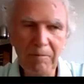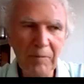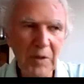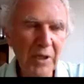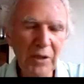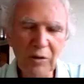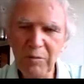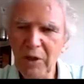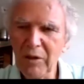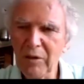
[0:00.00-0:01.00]
set of
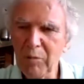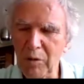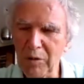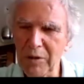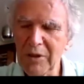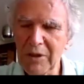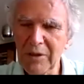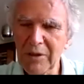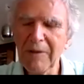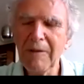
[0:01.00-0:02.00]
1,000,000 points,
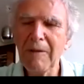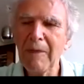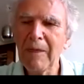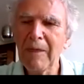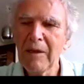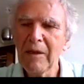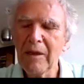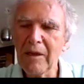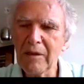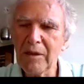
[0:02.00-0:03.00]

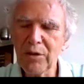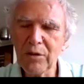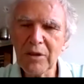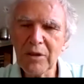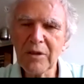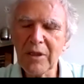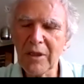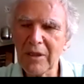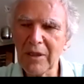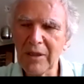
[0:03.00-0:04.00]
and the chosen
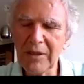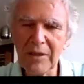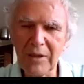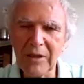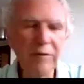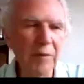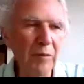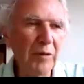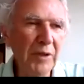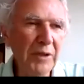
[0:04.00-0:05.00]
set X is
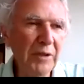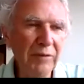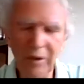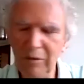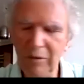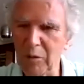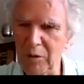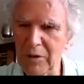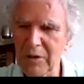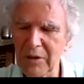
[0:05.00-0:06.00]
from 25
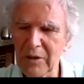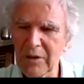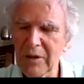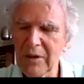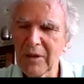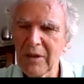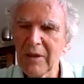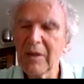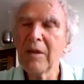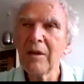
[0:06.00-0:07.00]
points.
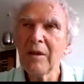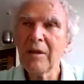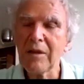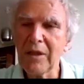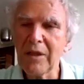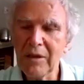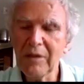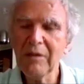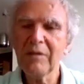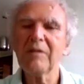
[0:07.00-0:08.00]

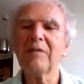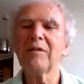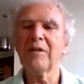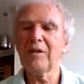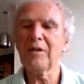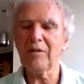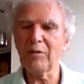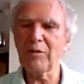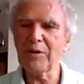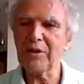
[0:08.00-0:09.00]
Then we
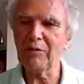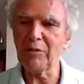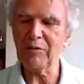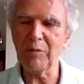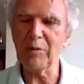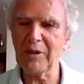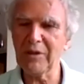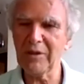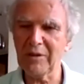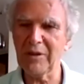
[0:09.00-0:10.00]
will see what will be
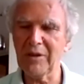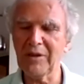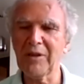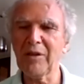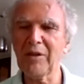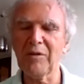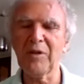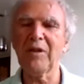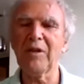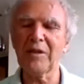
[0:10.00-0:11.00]

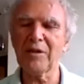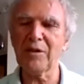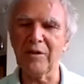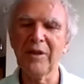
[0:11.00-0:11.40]
the answer.